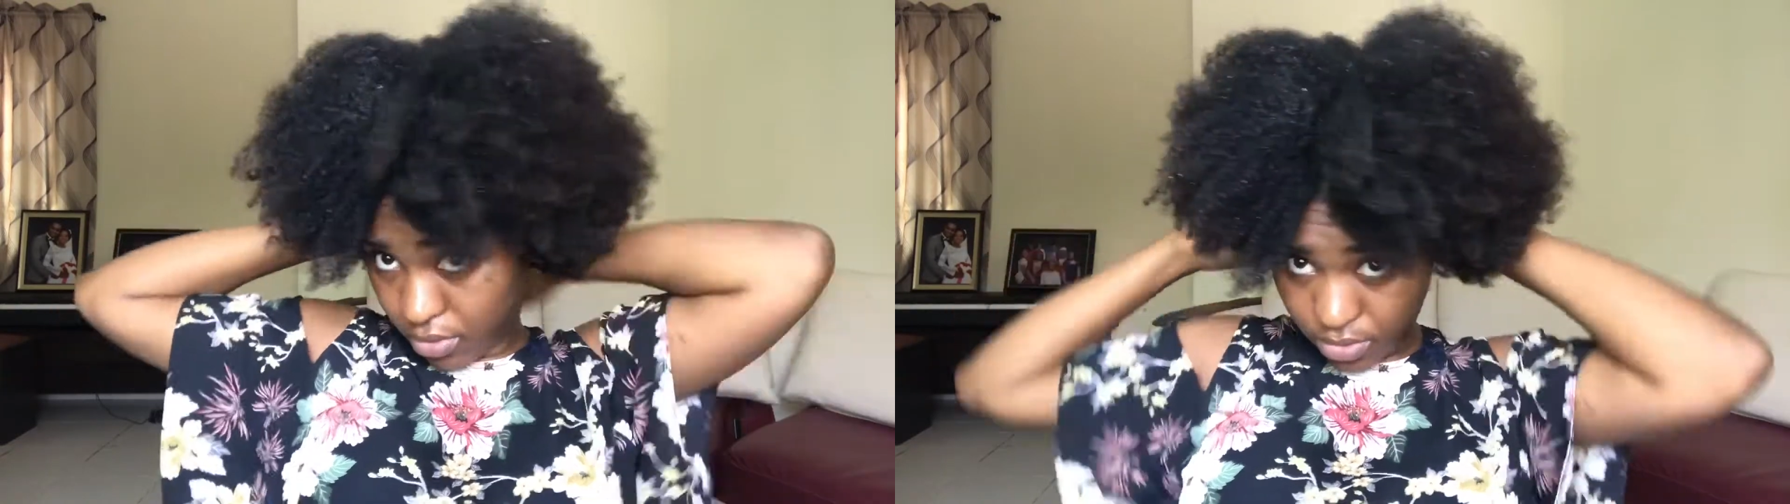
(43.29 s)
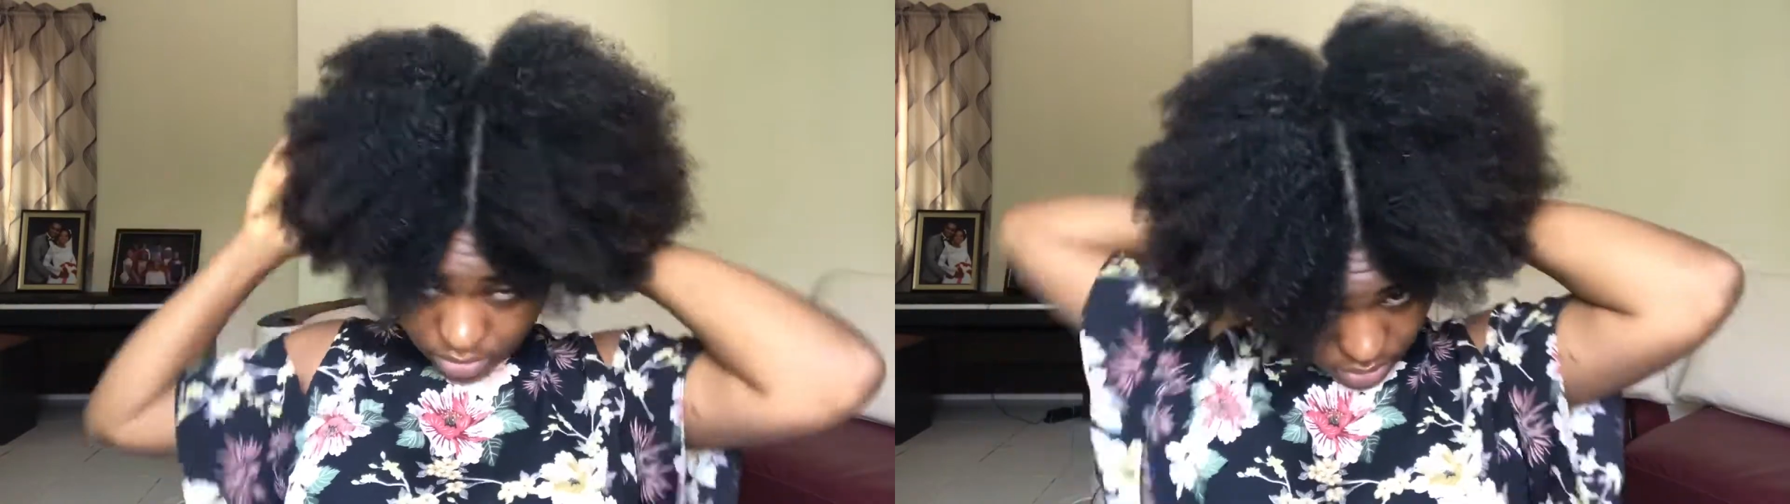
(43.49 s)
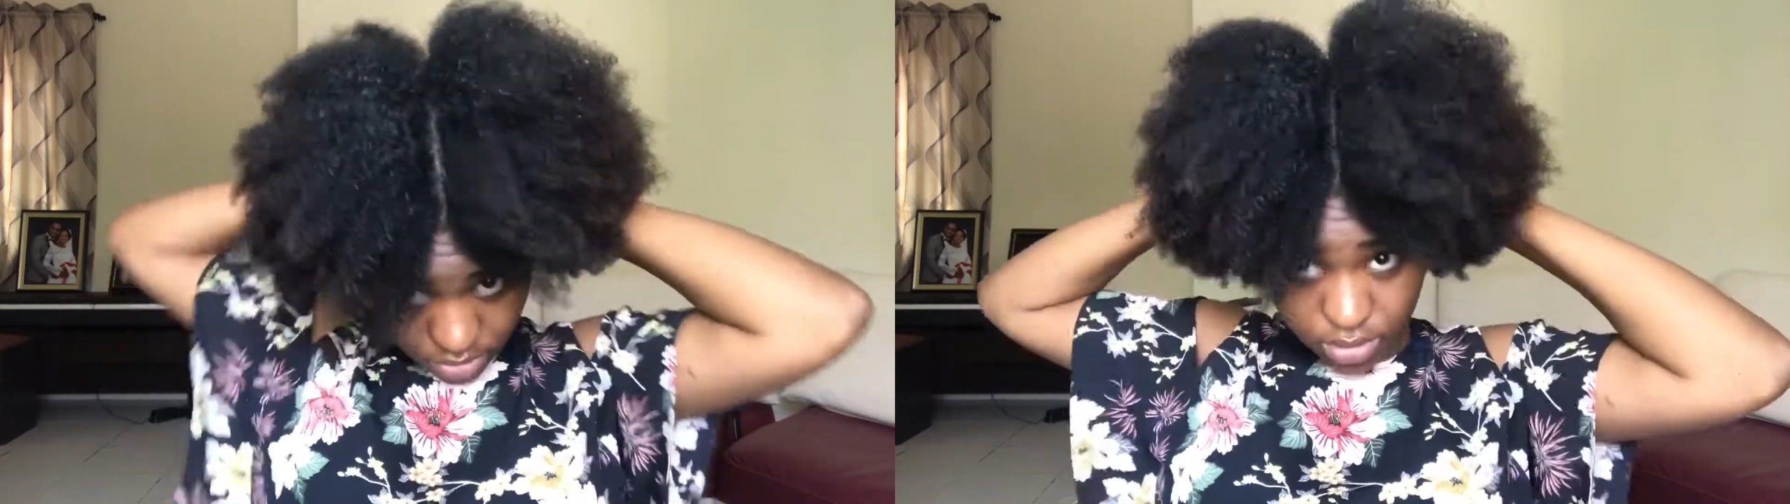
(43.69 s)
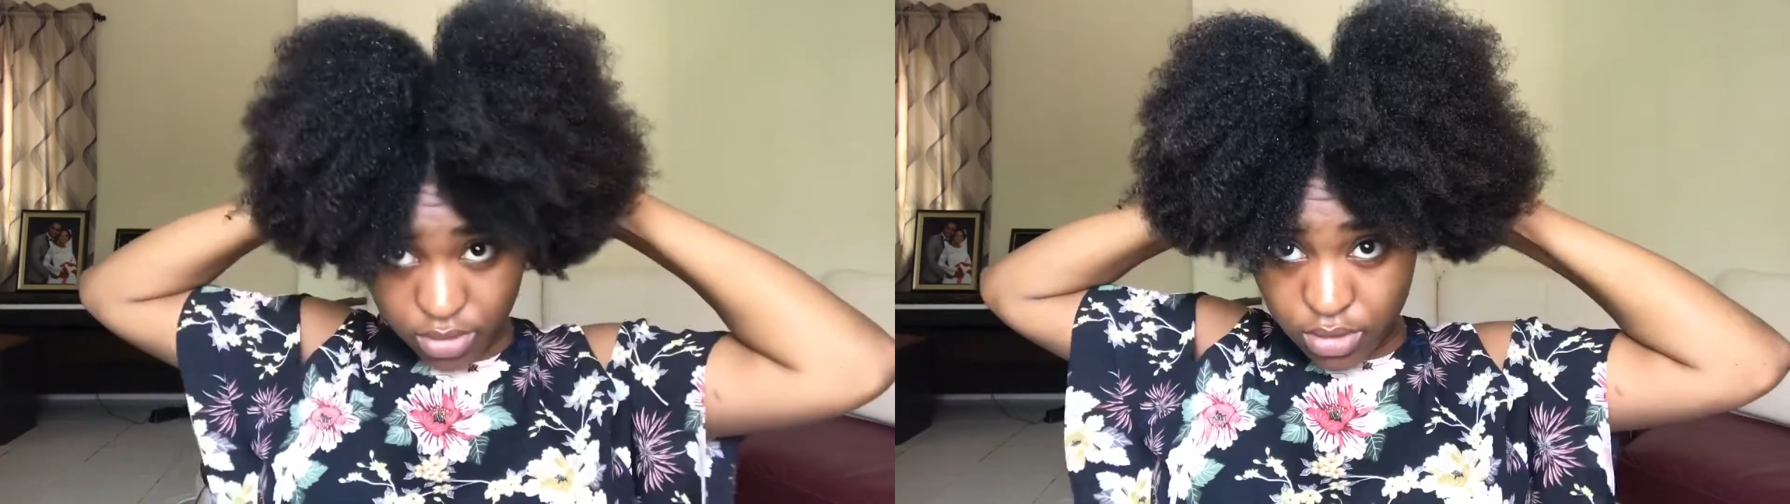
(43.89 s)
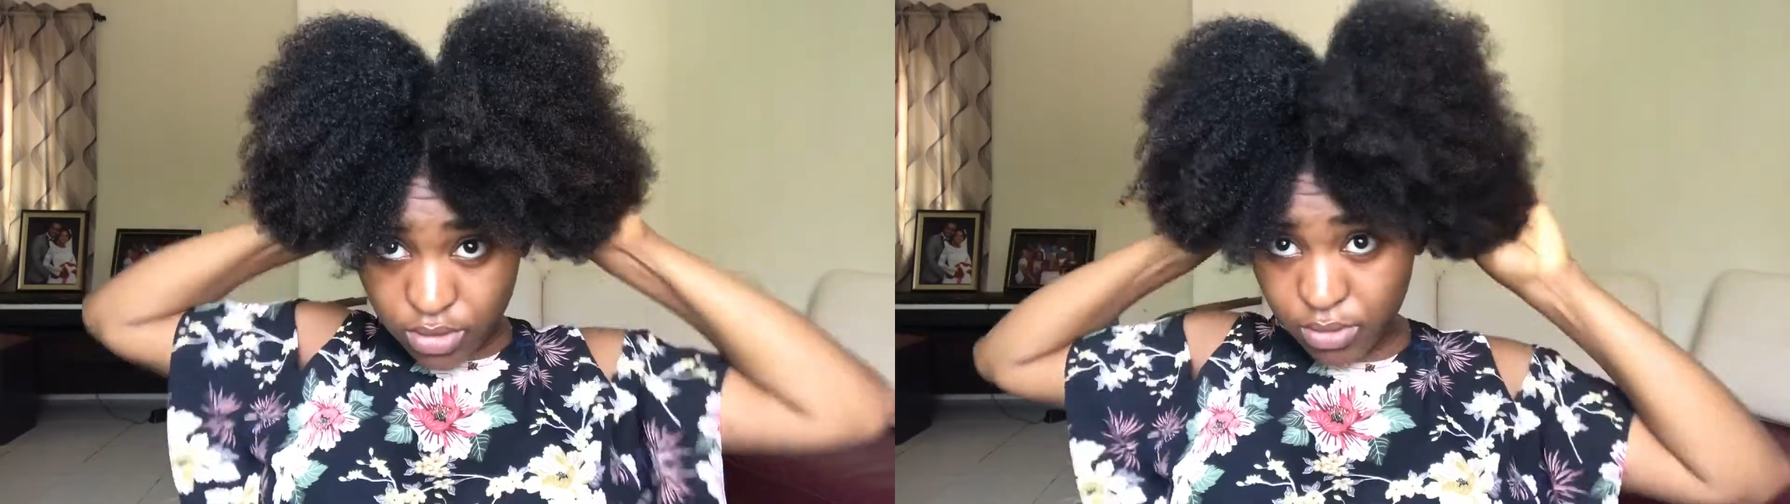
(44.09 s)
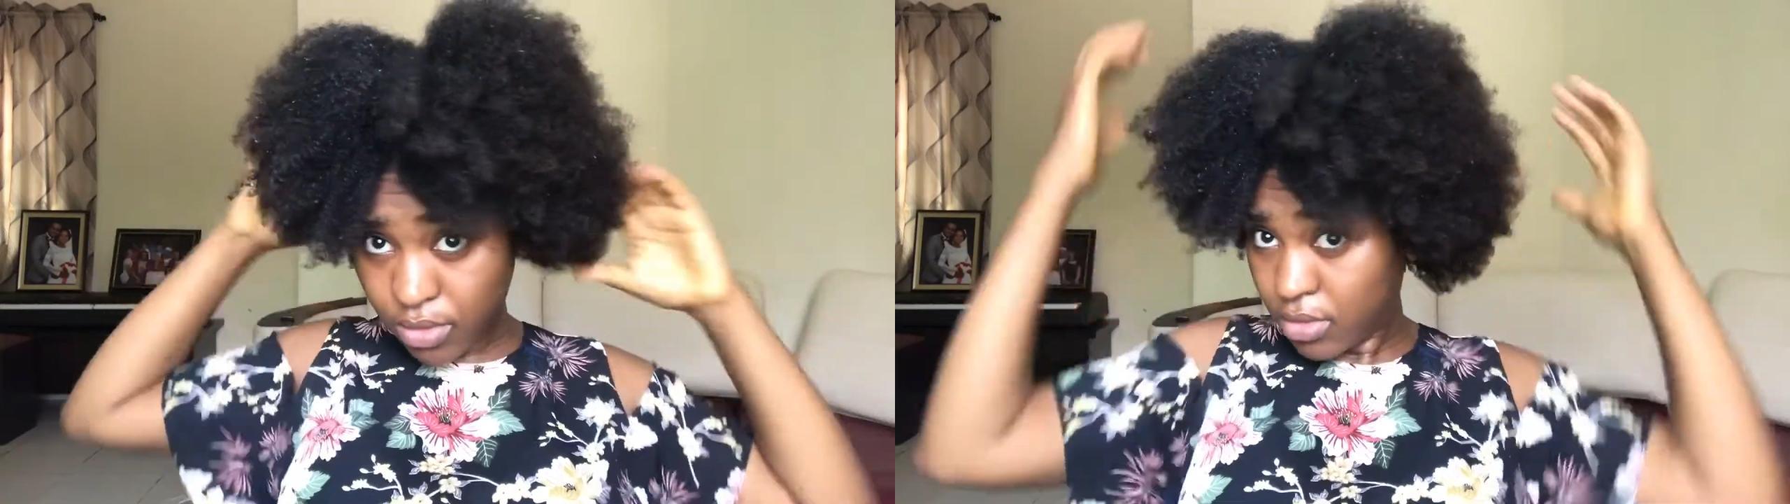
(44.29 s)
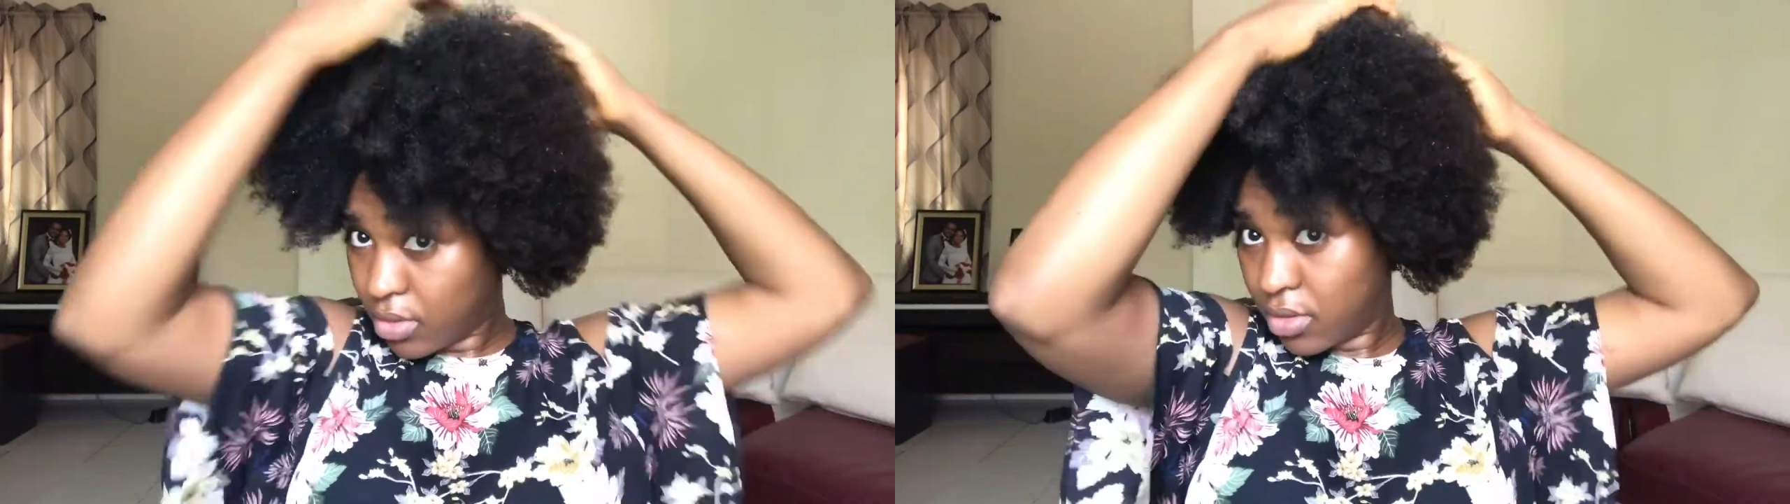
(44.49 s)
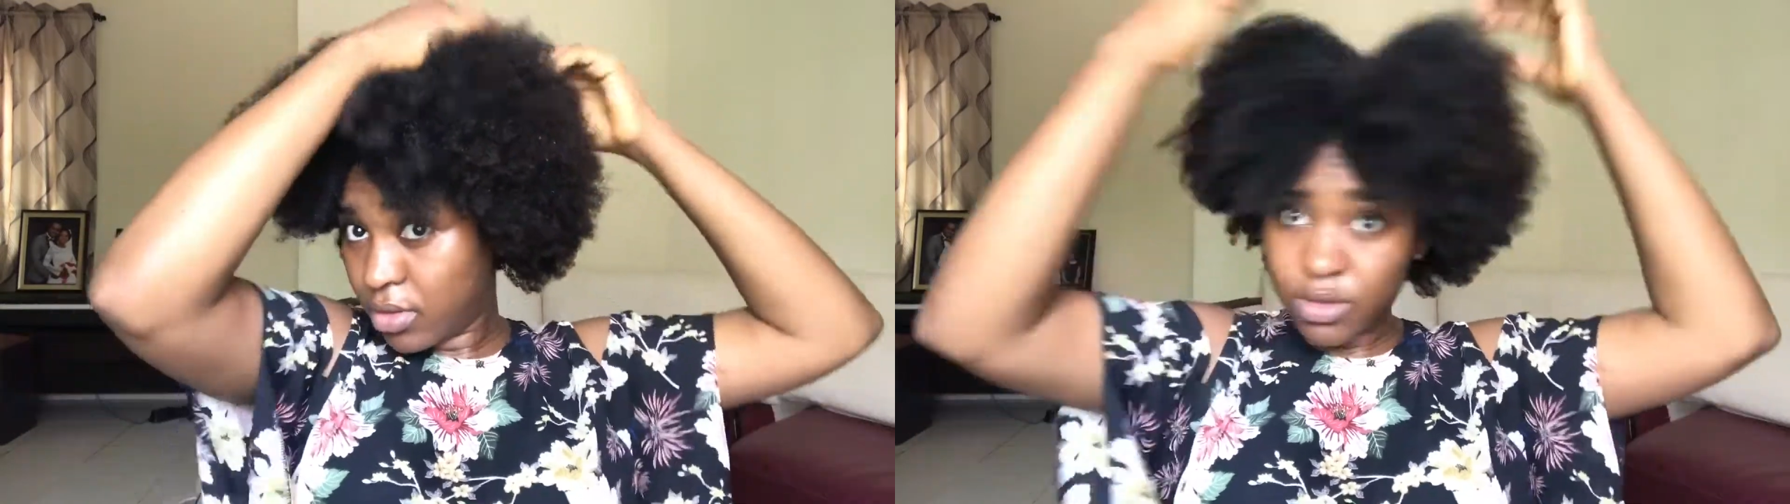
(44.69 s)
as usual, as I
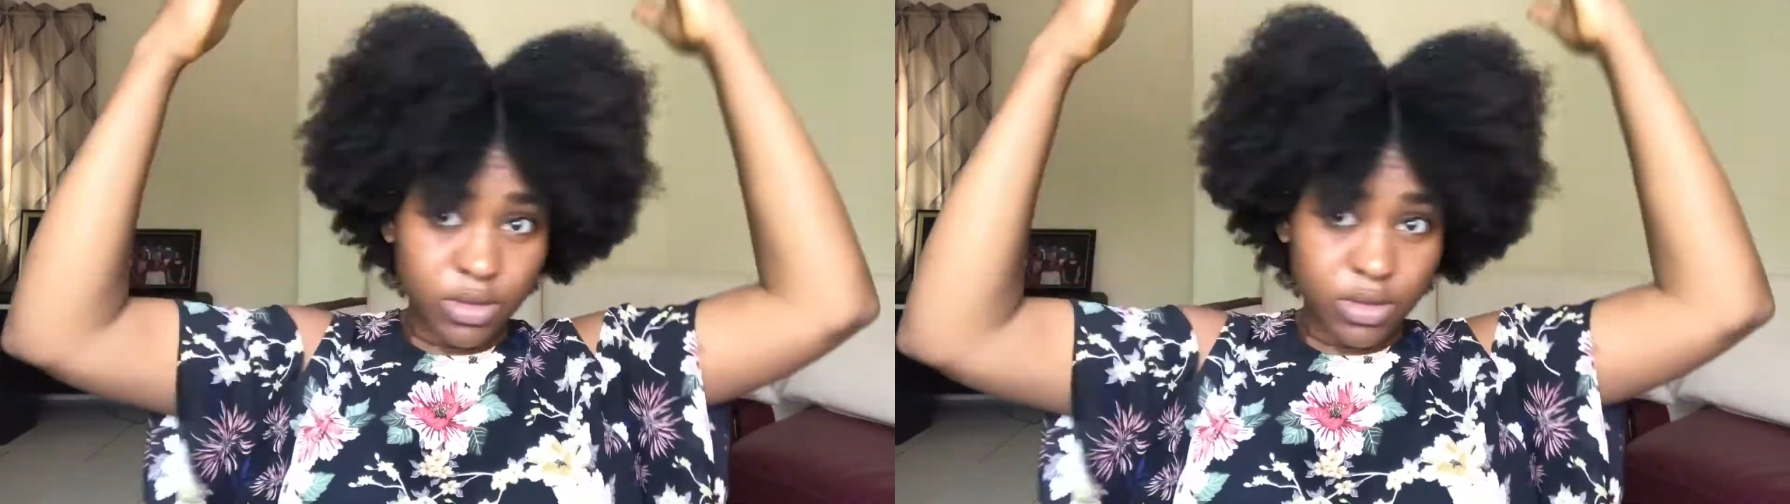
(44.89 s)
always